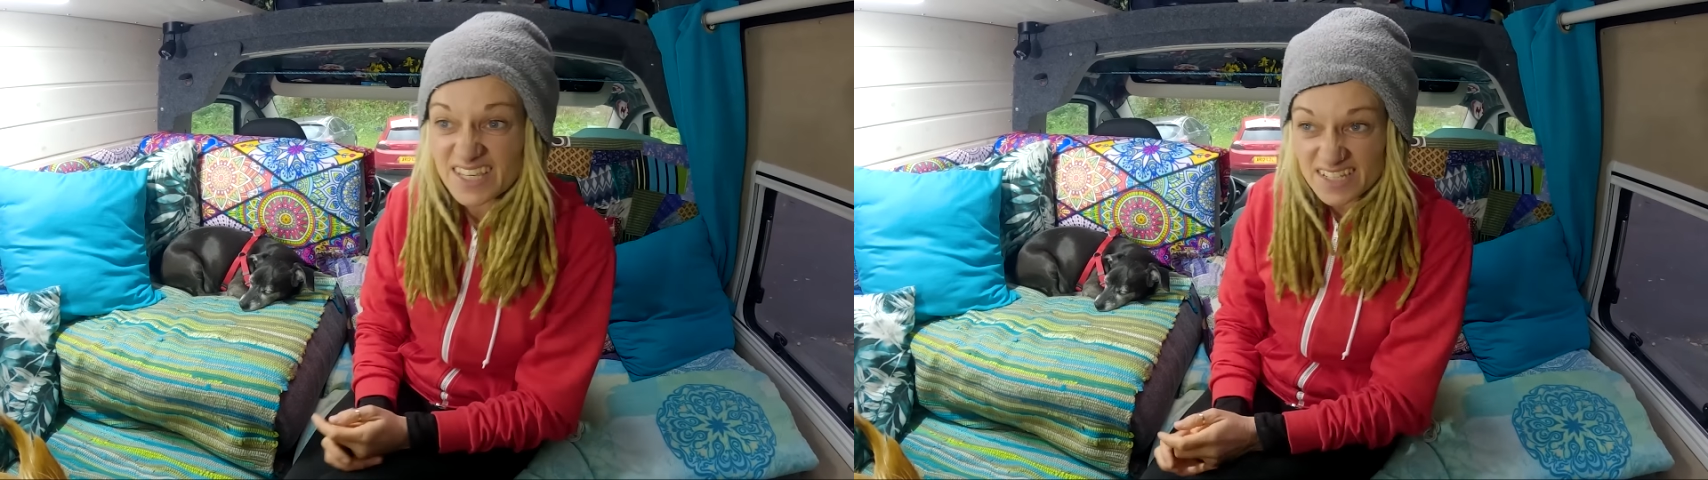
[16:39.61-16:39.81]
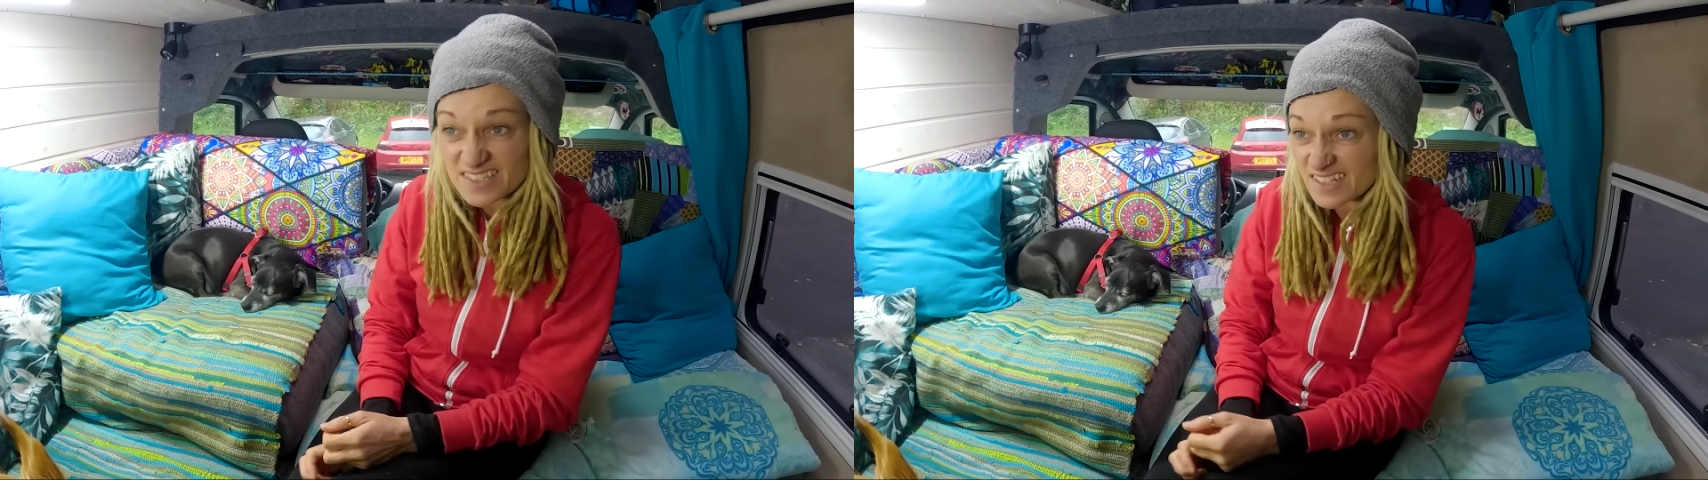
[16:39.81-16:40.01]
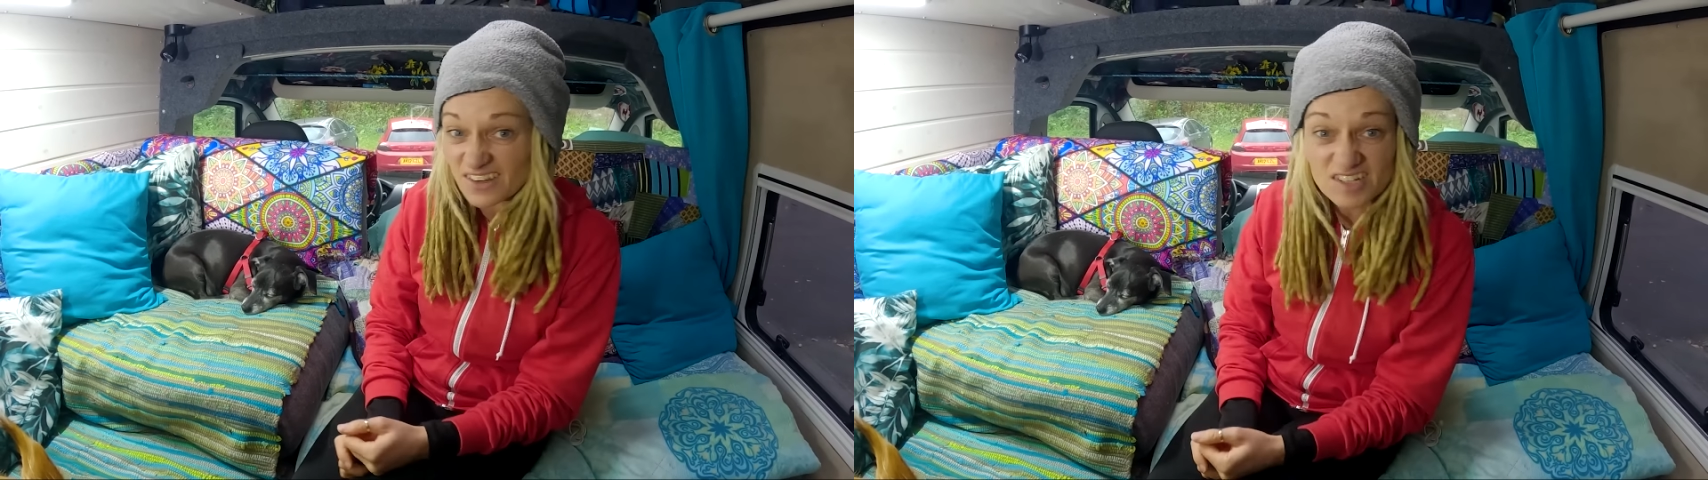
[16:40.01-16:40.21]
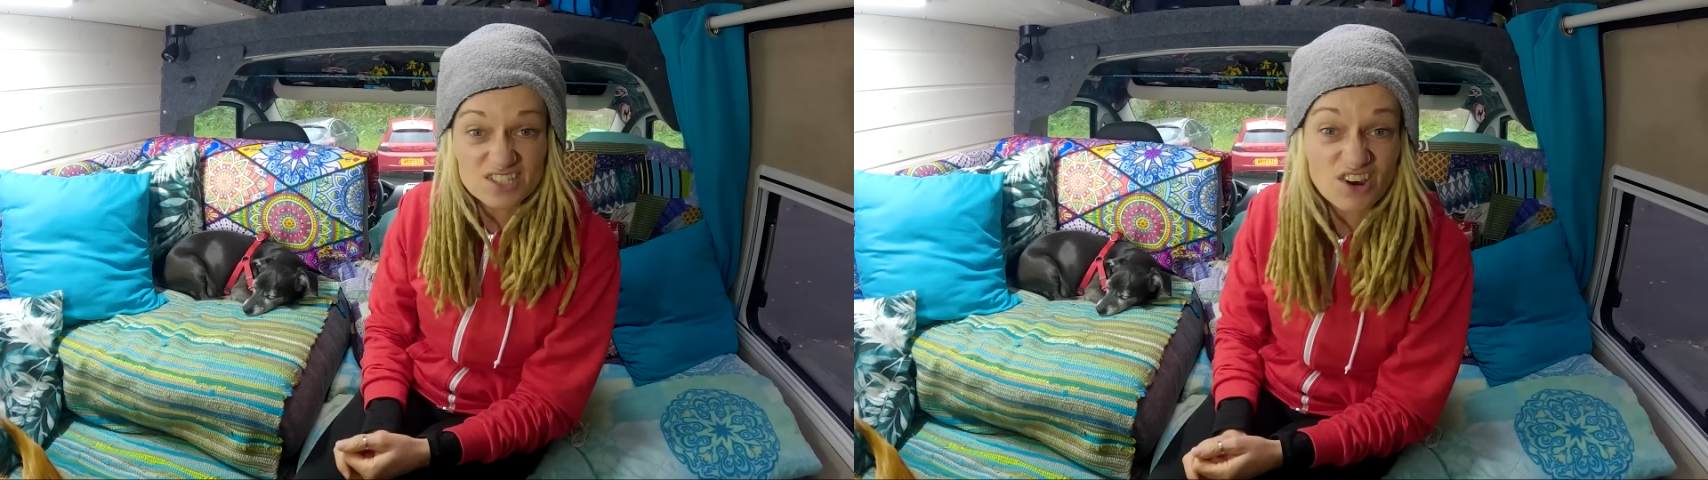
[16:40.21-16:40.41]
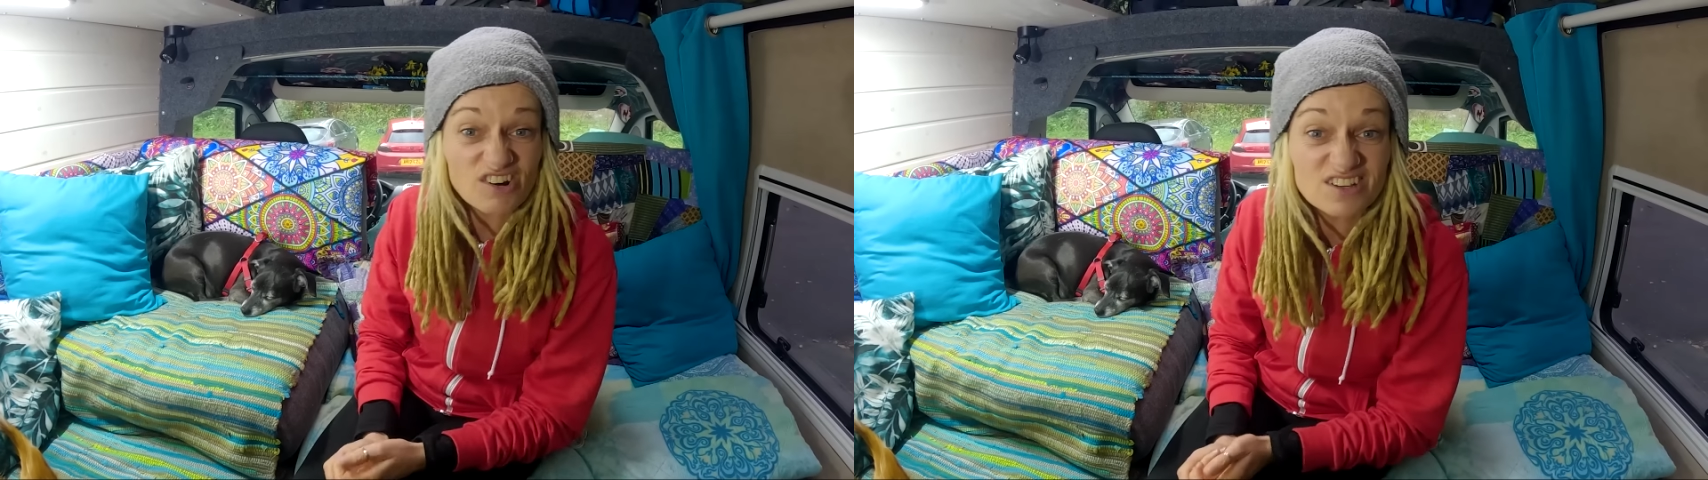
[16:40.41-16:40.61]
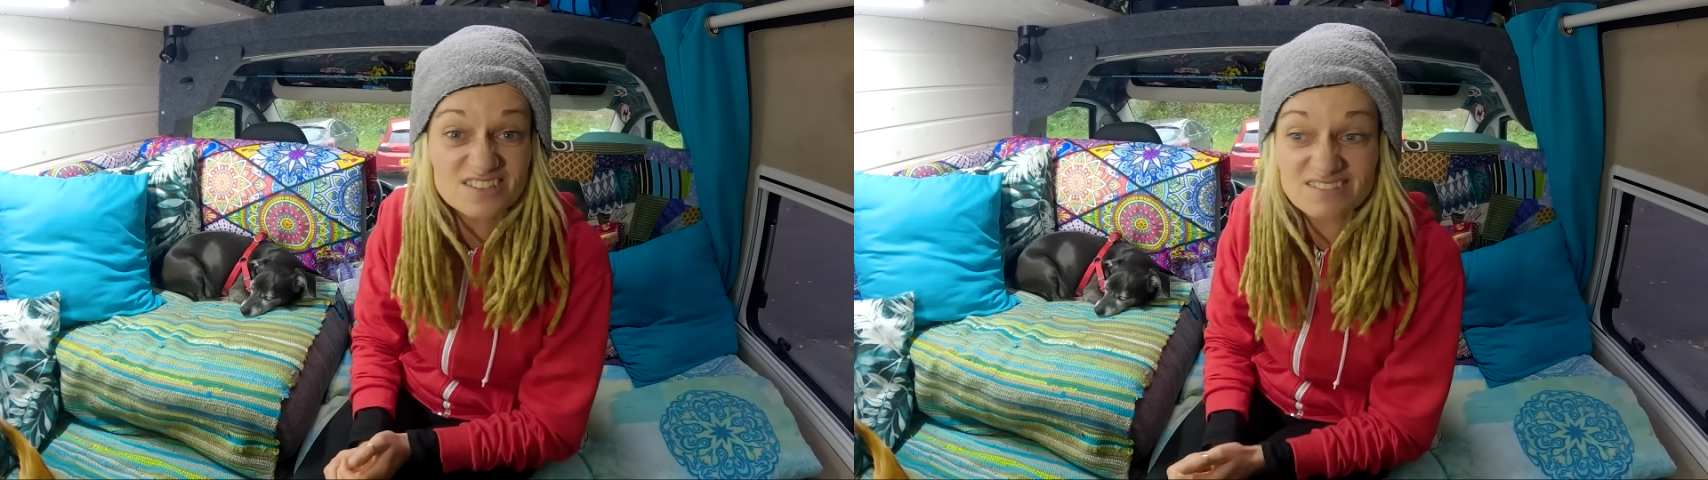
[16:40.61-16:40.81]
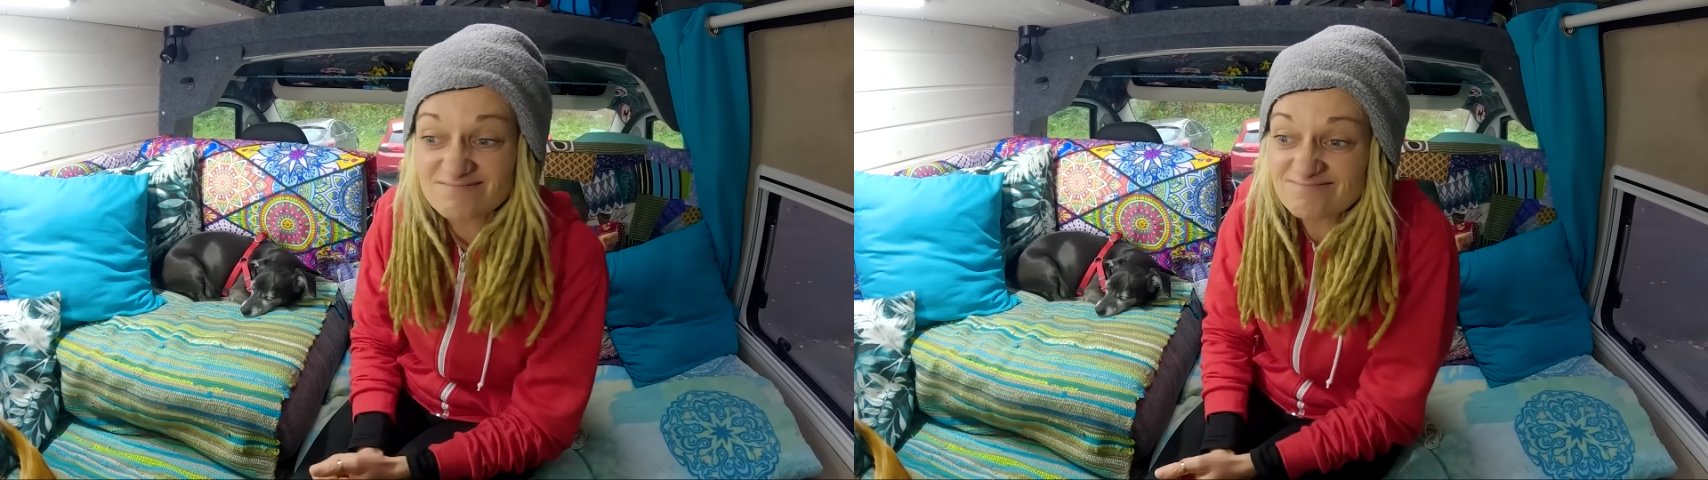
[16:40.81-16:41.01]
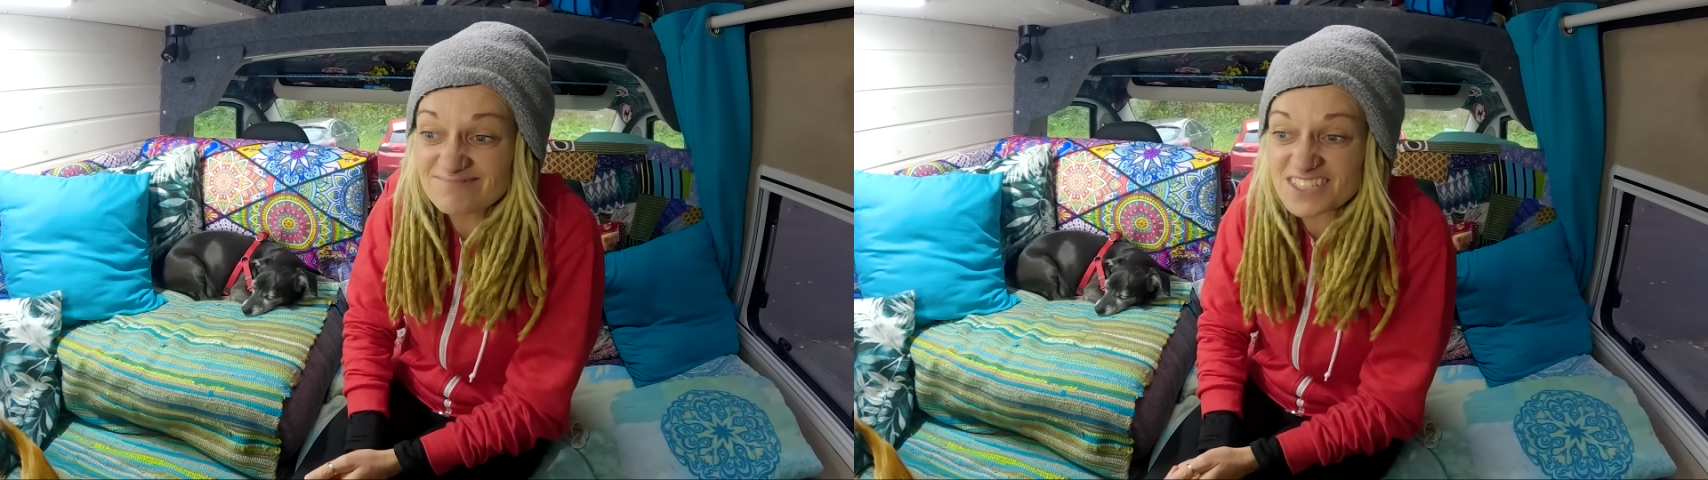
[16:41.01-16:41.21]
kissing our dogs
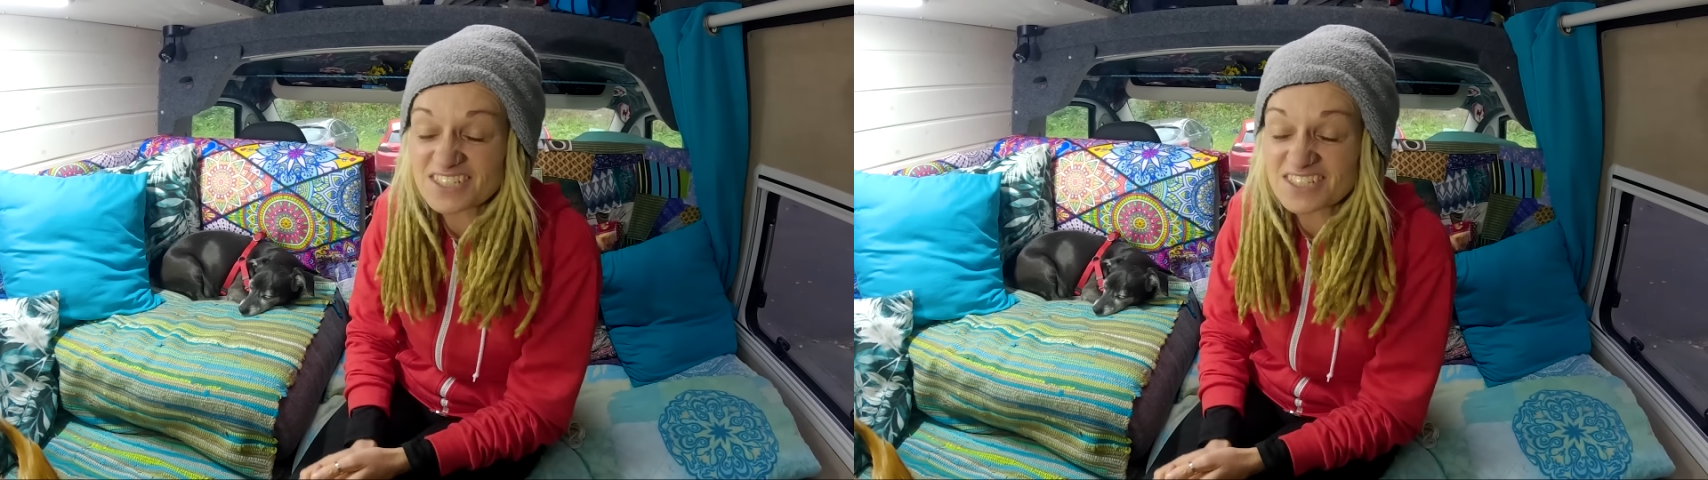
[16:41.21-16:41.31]
and